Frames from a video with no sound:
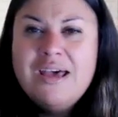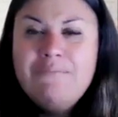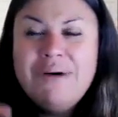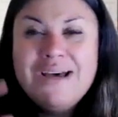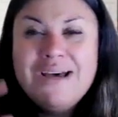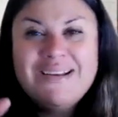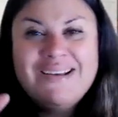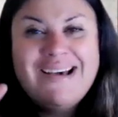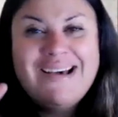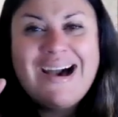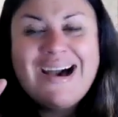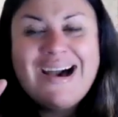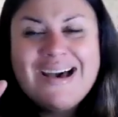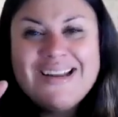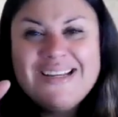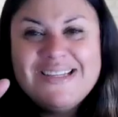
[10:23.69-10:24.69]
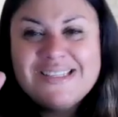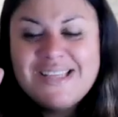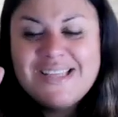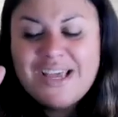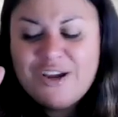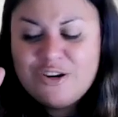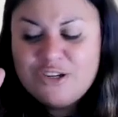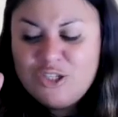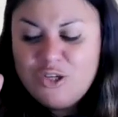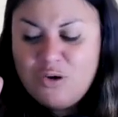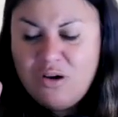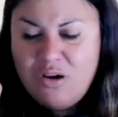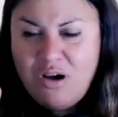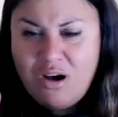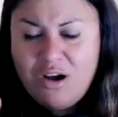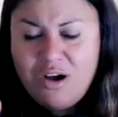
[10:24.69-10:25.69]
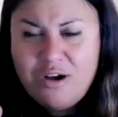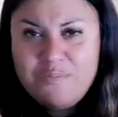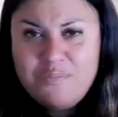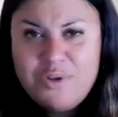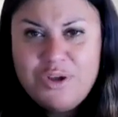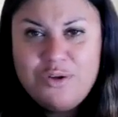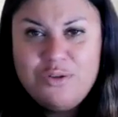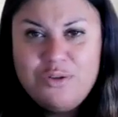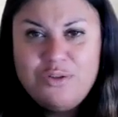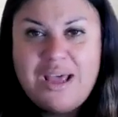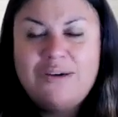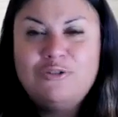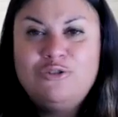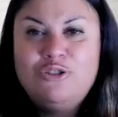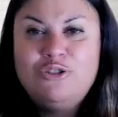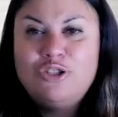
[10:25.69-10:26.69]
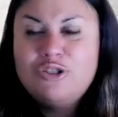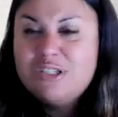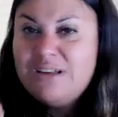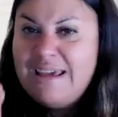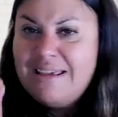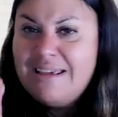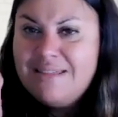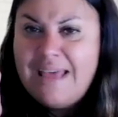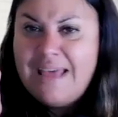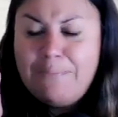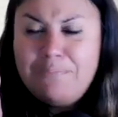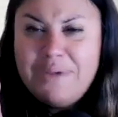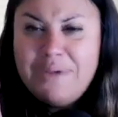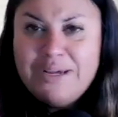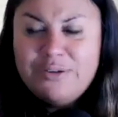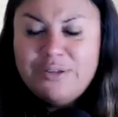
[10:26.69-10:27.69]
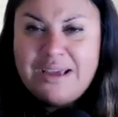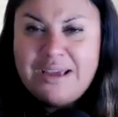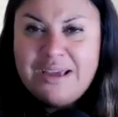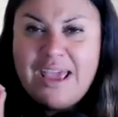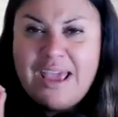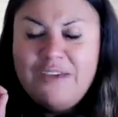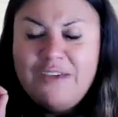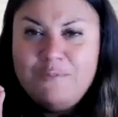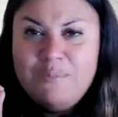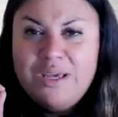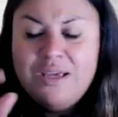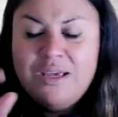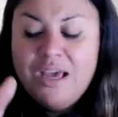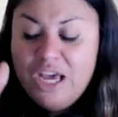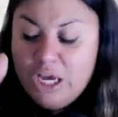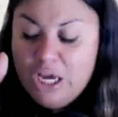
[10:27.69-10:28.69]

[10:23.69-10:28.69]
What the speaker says: But God is there to calm you down, just like that pill that gave me,